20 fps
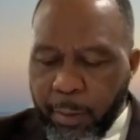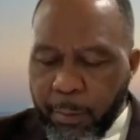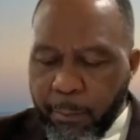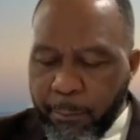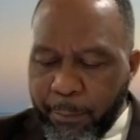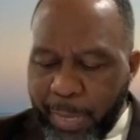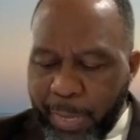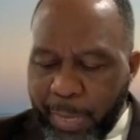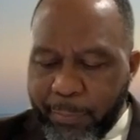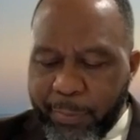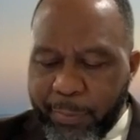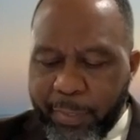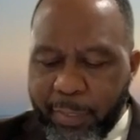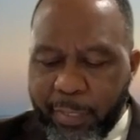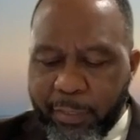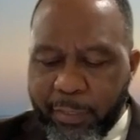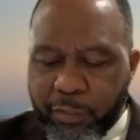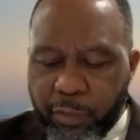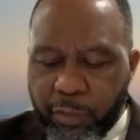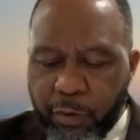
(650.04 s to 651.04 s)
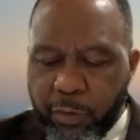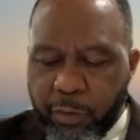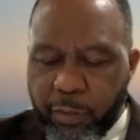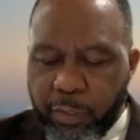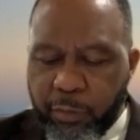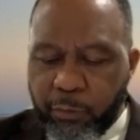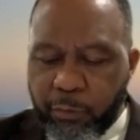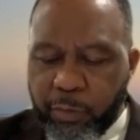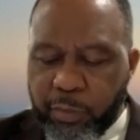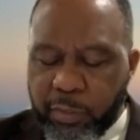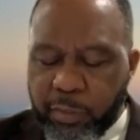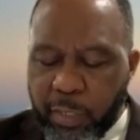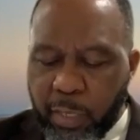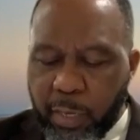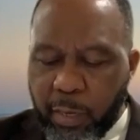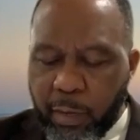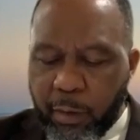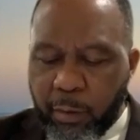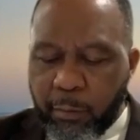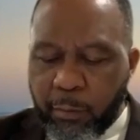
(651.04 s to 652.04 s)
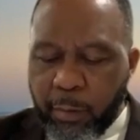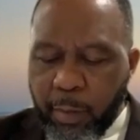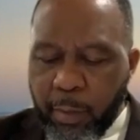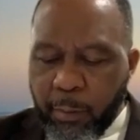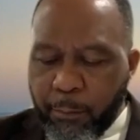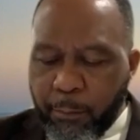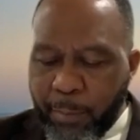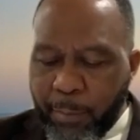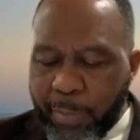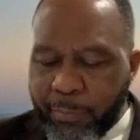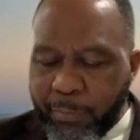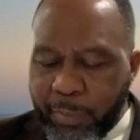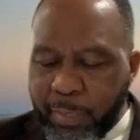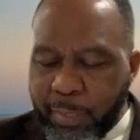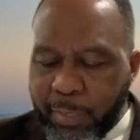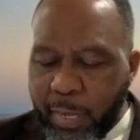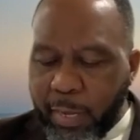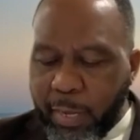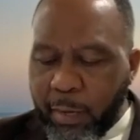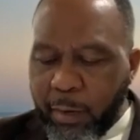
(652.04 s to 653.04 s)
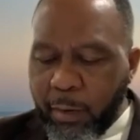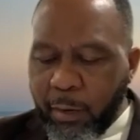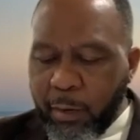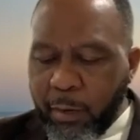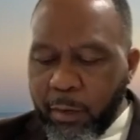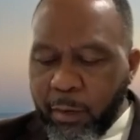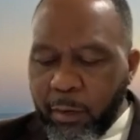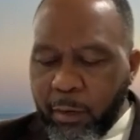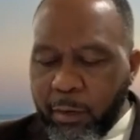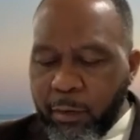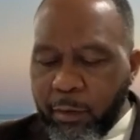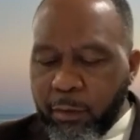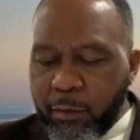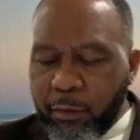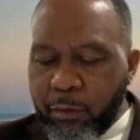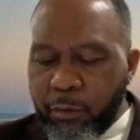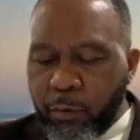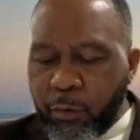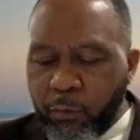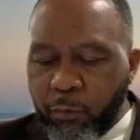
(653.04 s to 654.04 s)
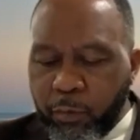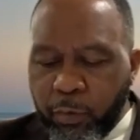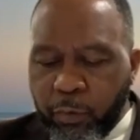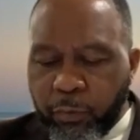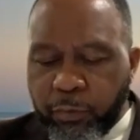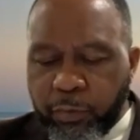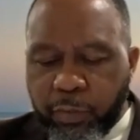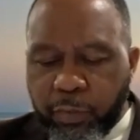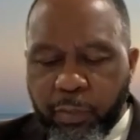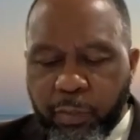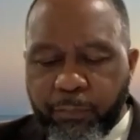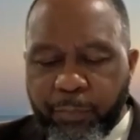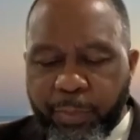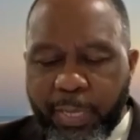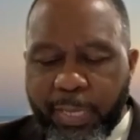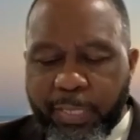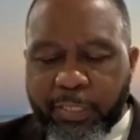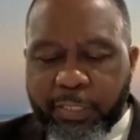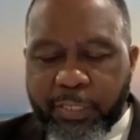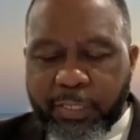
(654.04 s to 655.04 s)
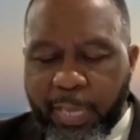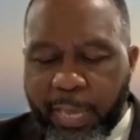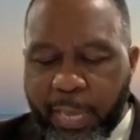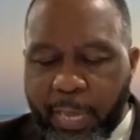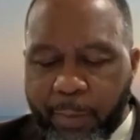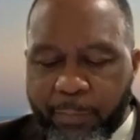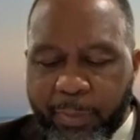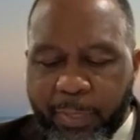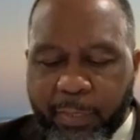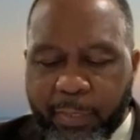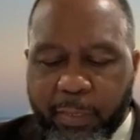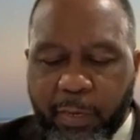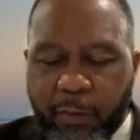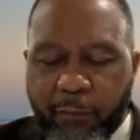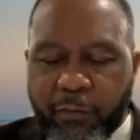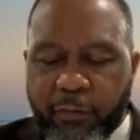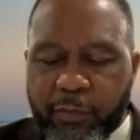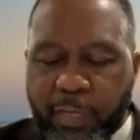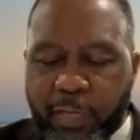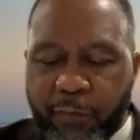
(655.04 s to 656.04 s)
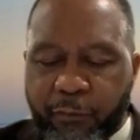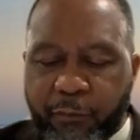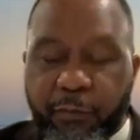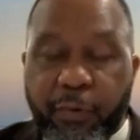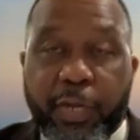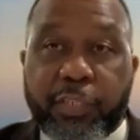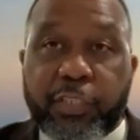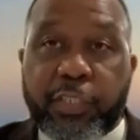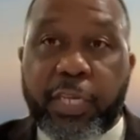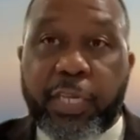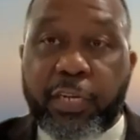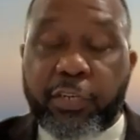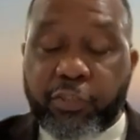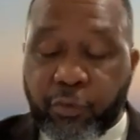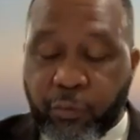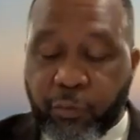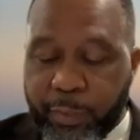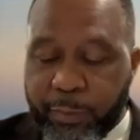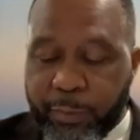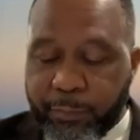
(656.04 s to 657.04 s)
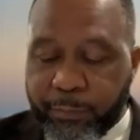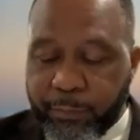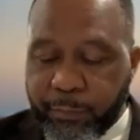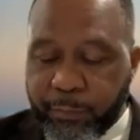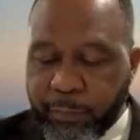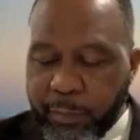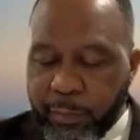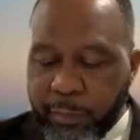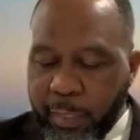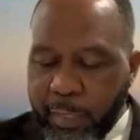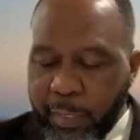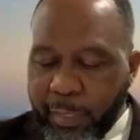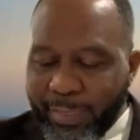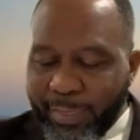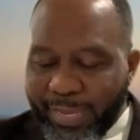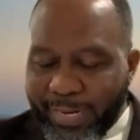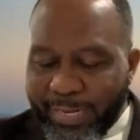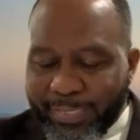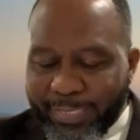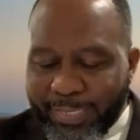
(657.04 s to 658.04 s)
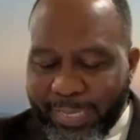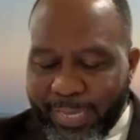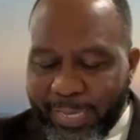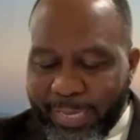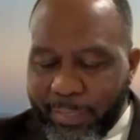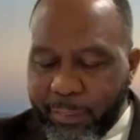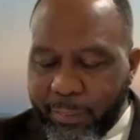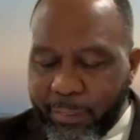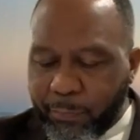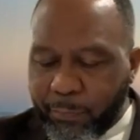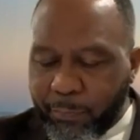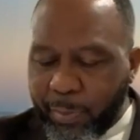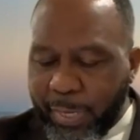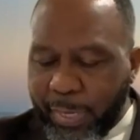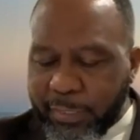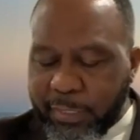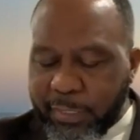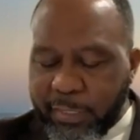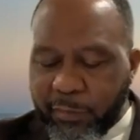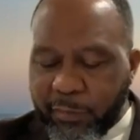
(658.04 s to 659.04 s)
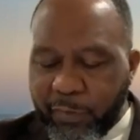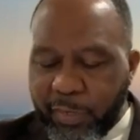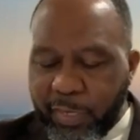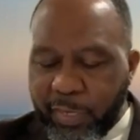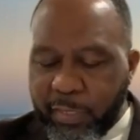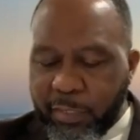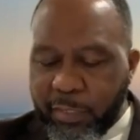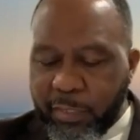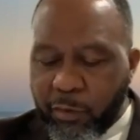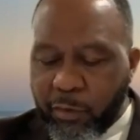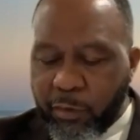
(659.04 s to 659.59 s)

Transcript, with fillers: Maybe internally resolved, maybe not. Your wound could be a scab. It covers a fresh injury that is in the process of healing.